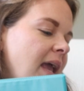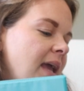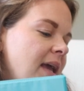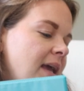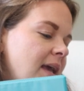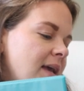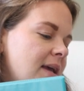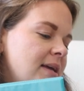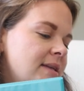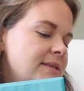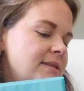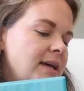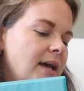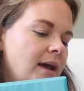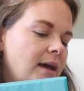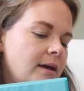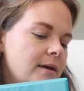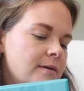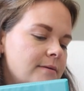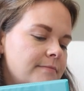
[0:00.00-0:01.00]
and
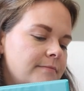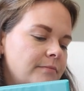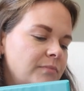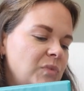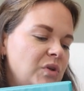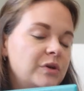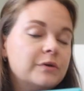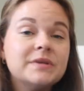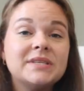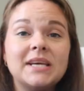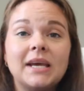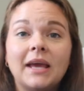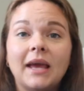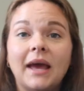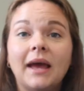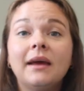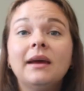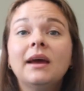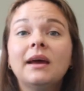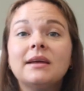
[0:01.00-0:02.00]
using
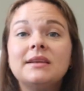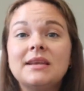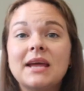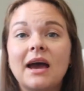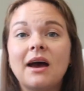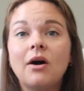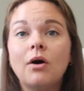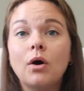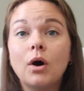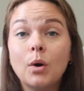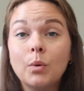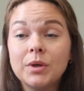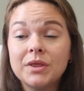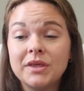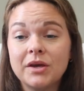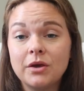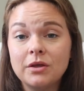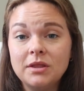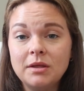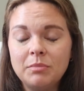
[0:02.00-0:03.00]
it. Now, with
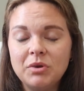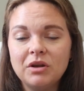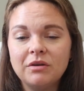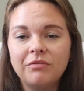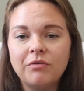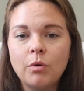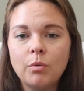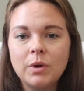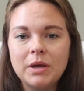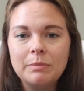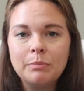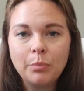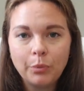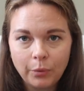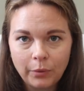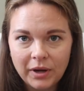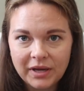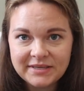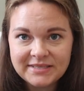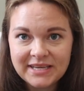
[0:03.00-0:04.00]
The Good and the Beautiful, we
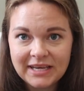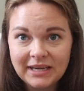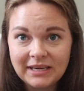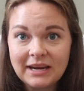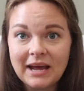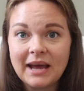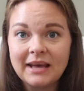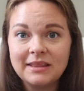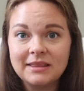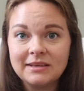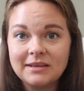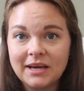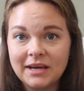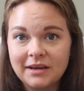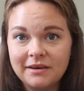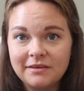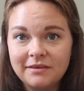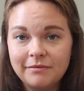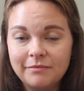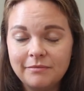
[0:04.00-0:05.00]
print it.
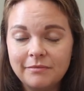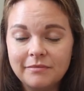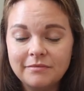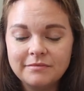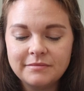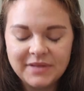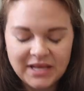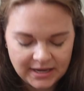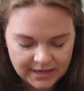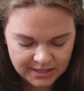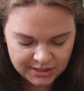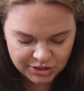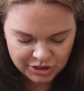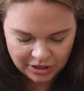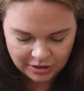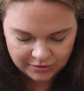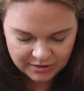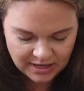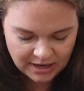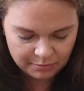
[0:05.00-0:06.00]
I think I
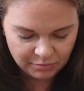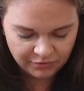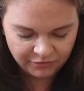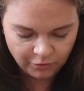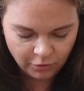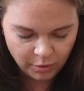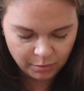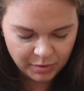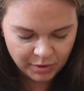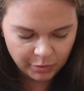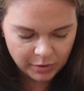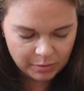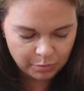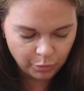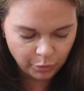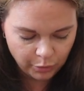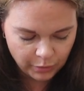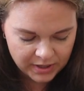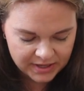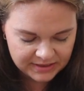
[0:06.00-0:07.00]
shared that before, but we
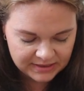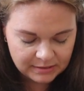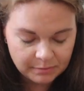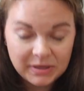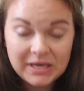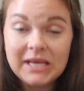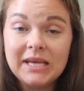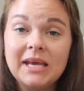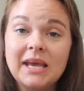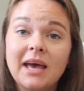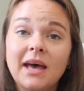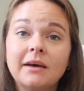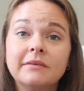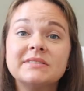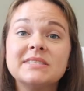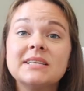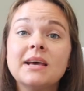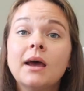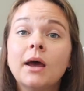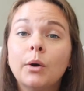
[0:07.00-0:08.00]
print the
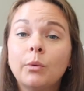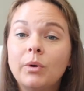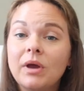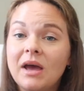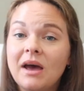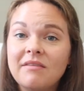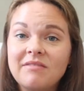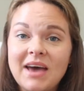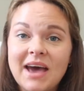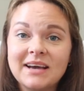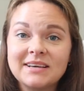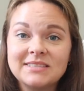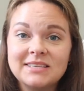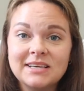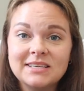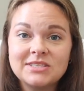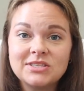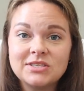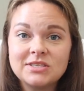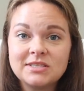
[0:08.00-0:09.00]
PDFs. We have
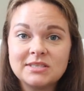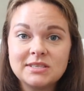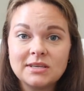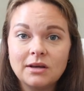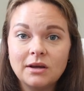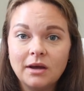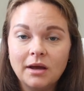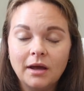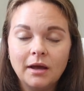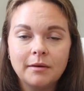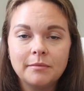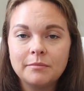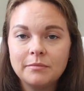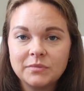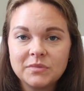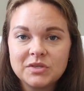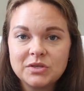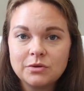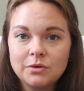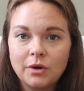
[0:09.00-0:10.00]
access
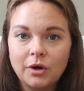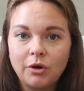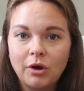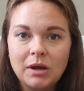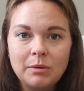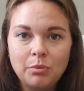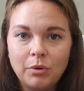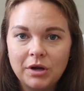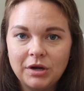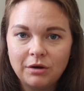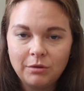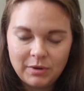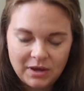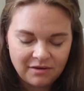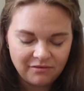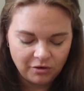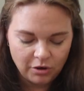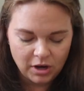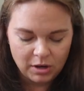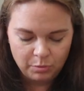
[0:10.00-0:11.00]
to a great printer. We
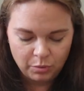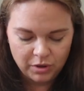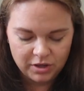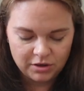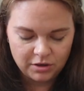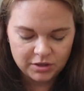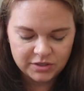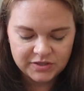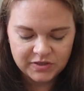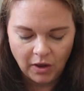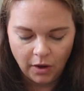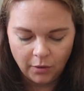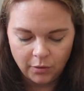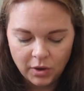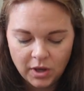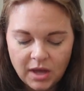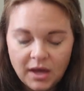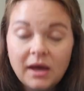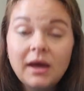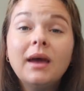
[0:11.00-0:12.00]
have a great printer, so